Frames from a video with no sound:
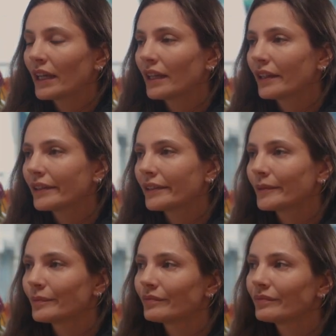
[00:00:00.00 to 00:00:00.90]

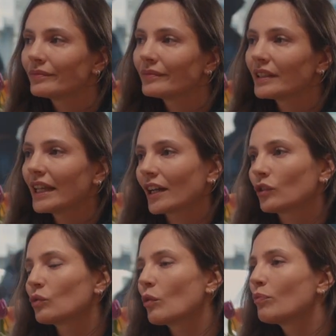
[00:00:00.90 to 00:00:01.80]

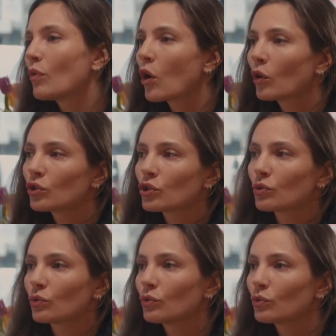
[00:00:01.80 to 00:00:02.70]
approach
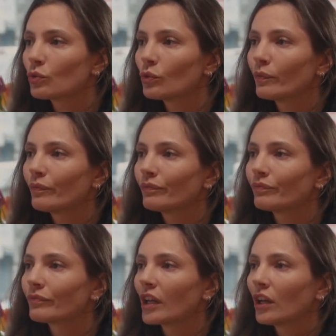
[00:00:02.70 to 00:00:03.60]

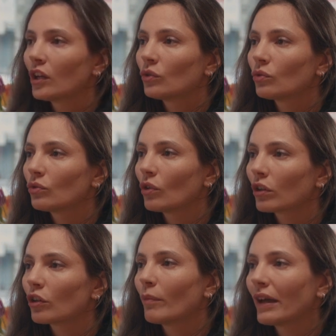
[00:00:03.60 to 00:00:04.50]
to
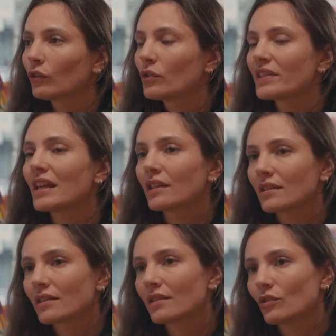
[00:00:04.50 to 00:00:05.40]
talk about the
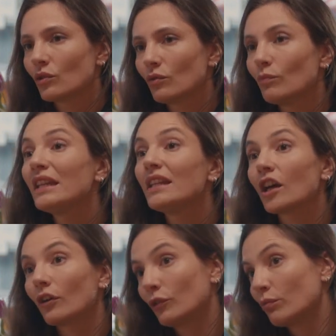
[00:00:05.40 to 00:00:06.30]
sense, the meaning
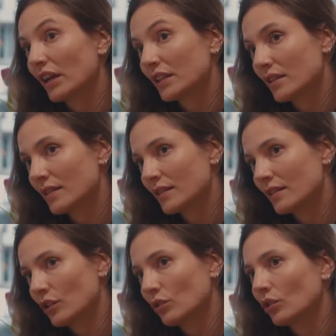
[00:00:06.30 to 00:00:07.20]
of the
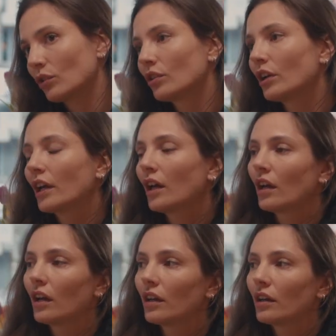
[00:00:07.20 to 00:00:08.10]
practice, you know.
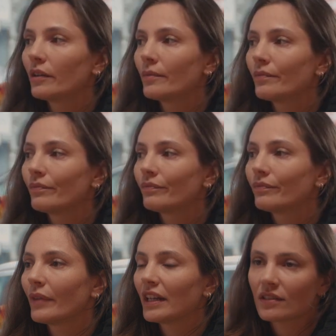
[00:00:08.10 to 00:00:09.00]

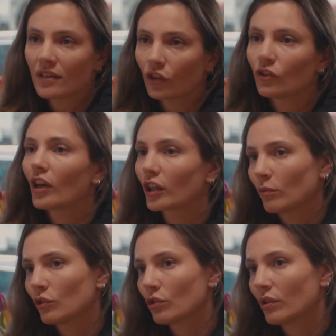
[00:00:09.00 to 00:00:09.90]
But it's not a
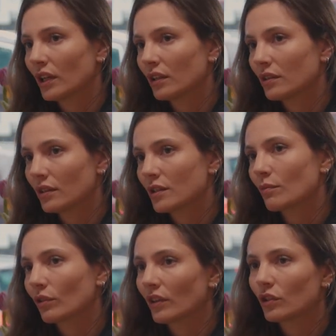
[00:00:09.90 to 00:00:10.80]
documentary; it's
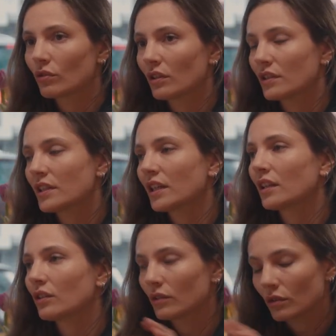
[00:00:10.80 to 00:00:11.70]
more naturalistic
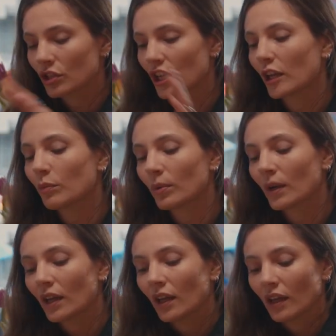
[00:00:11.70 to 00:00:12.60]
in the shape.
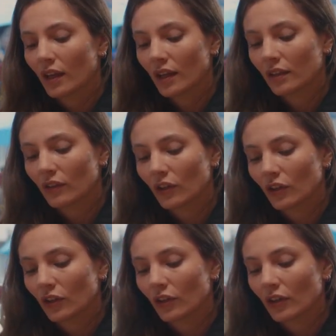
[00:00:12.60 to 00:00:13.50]
And
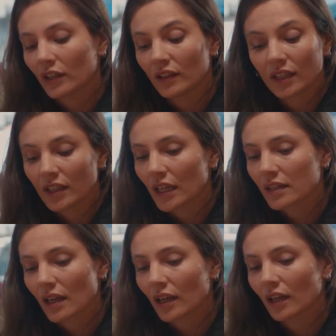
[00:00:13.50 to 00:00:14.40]
then
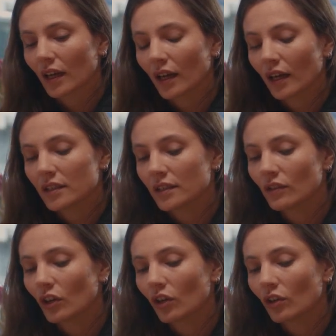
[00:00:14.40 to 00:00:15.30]
yes, I did
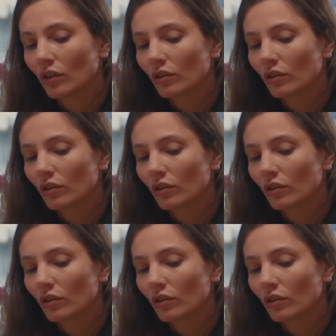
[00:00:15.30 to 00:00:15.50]
a